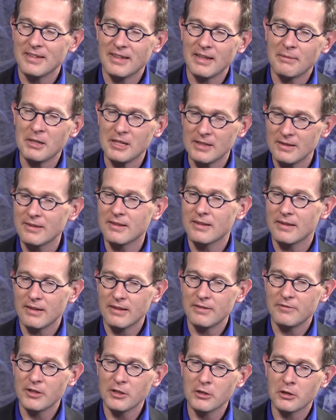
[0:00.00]
I mean,
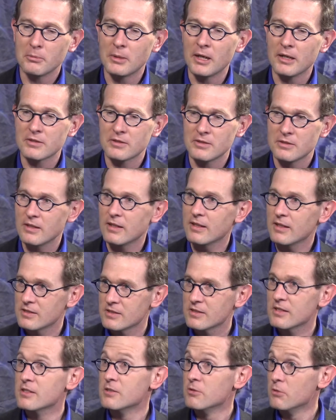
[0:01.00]
video on demand
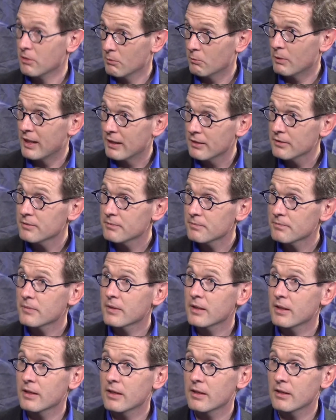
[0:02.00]
is doing well,
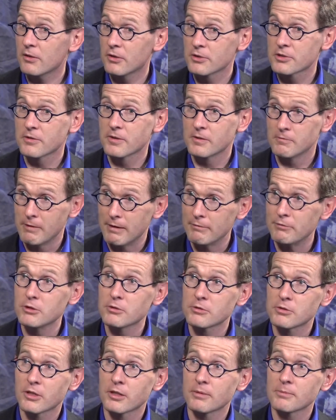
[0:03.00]
also in
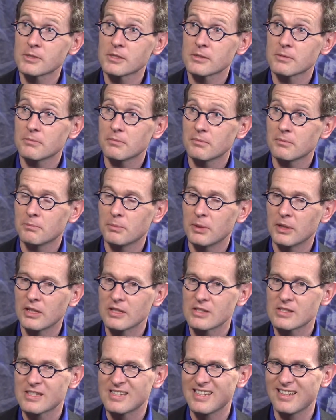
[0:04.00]
revenue terms, but
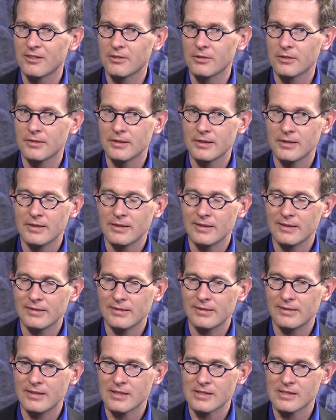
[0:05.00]
it still
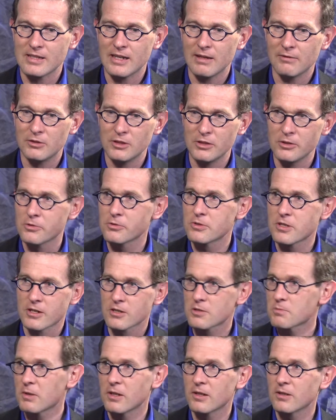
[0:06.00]
doesn't have the user
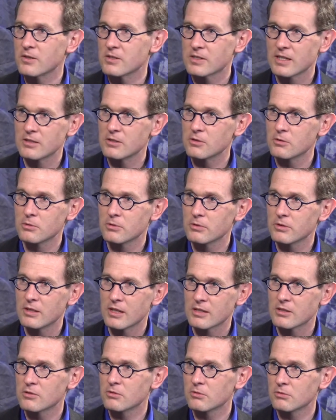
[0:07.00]
experience that you
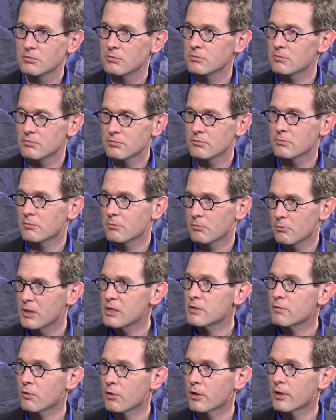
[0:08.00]

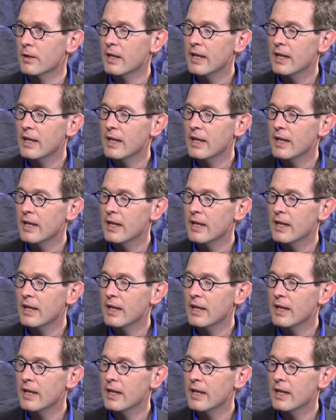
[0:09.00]
wish for.